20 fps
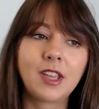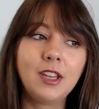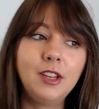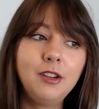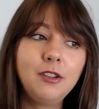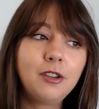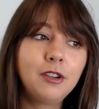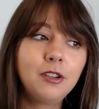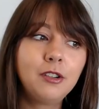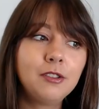You
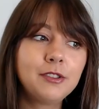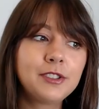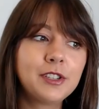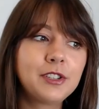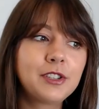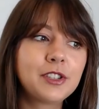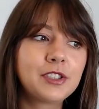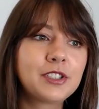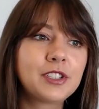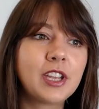can also
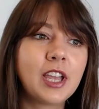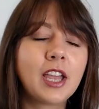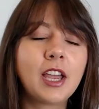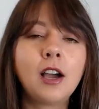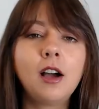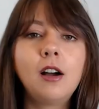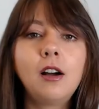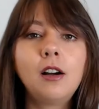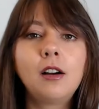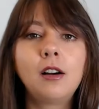just say,
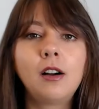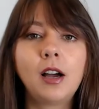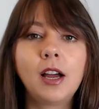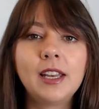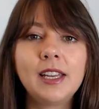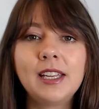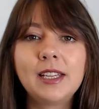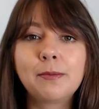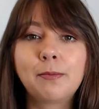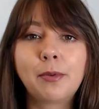"Oh, I
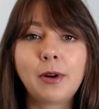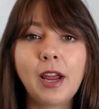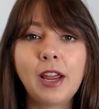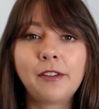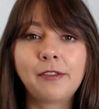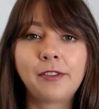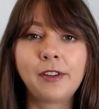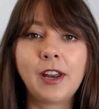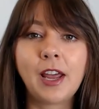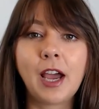need a break
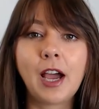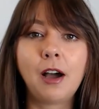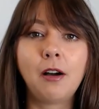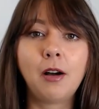for now.